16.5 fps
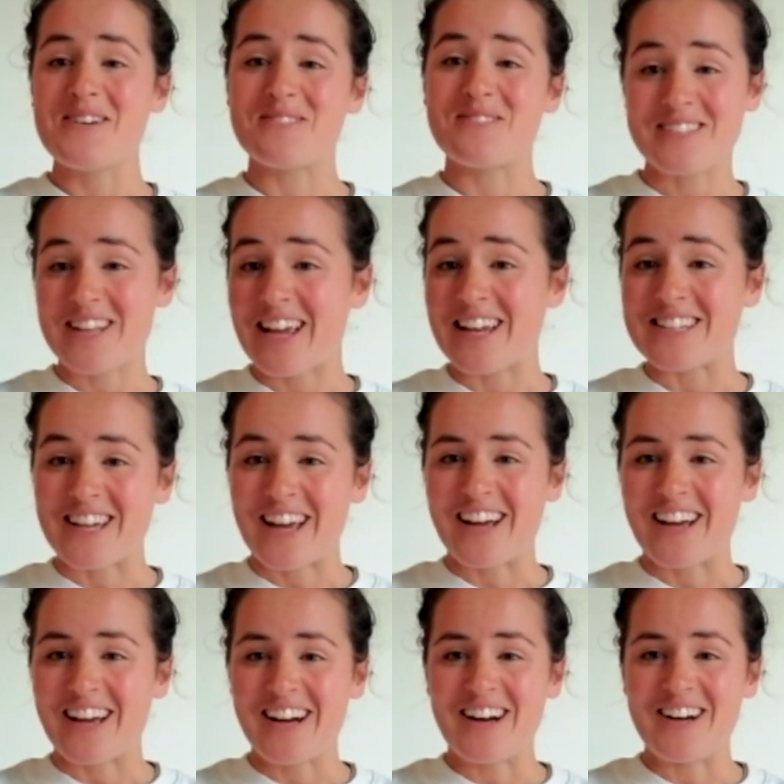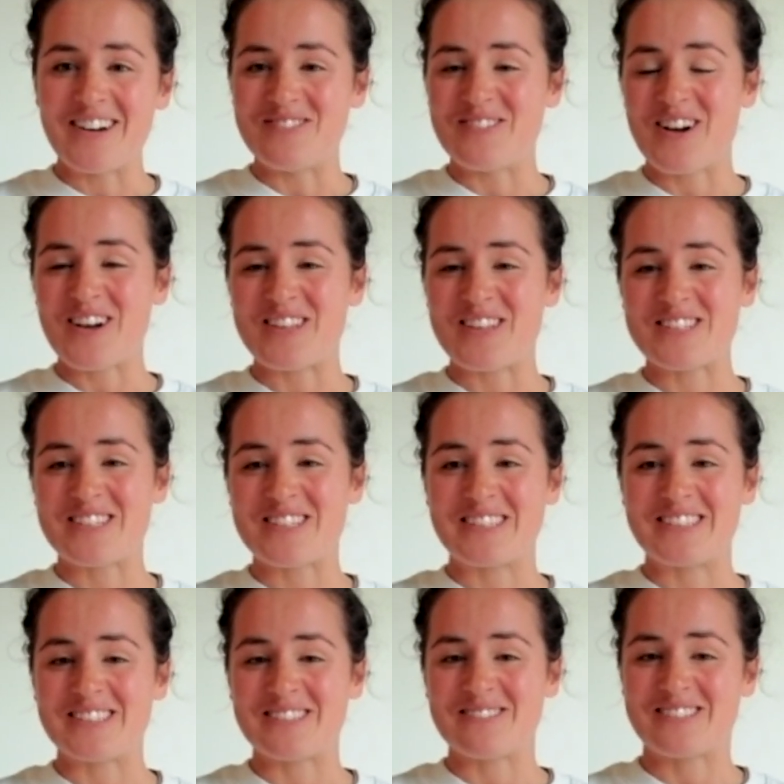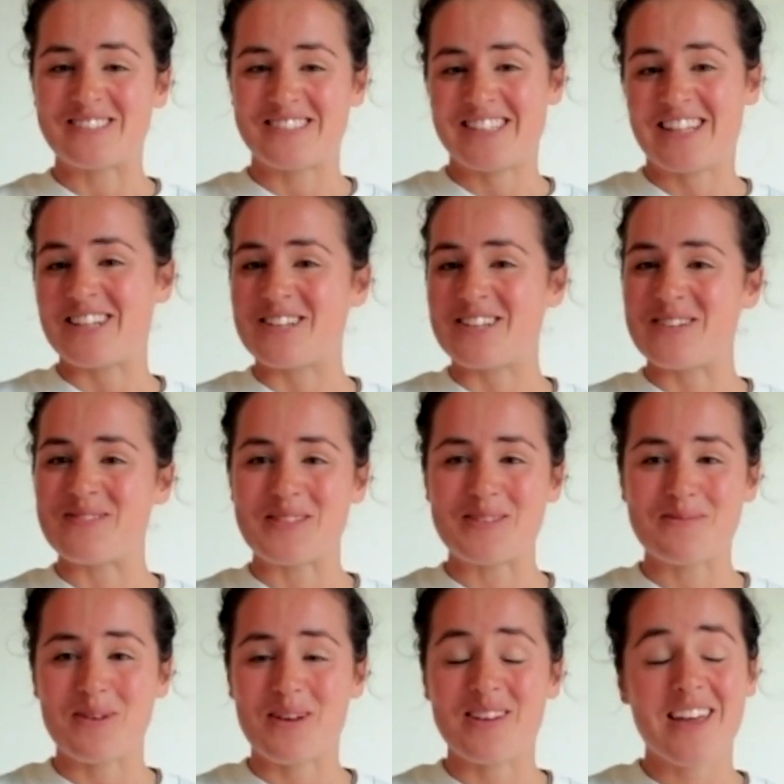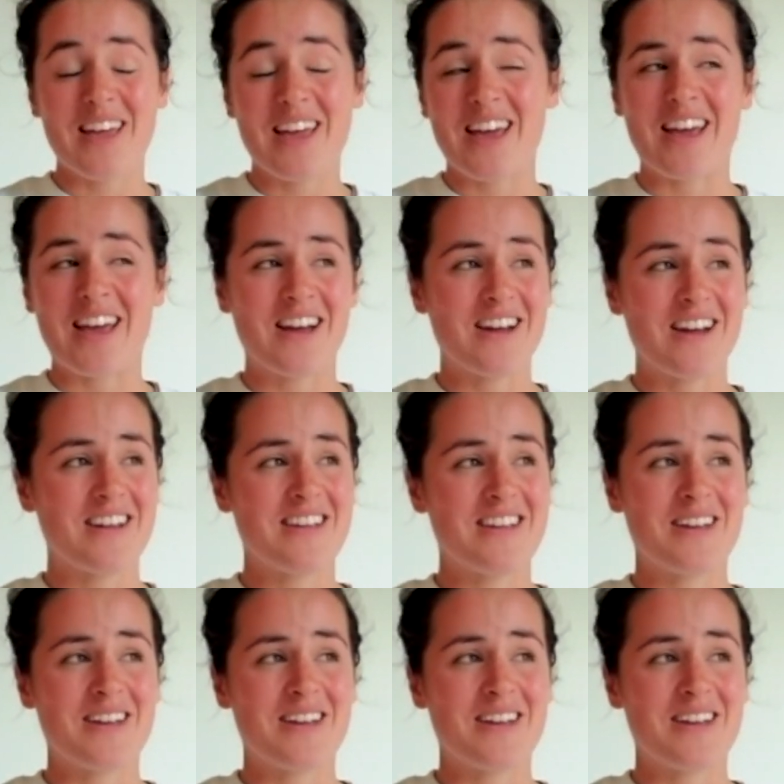nature rather than humans. But yeah, I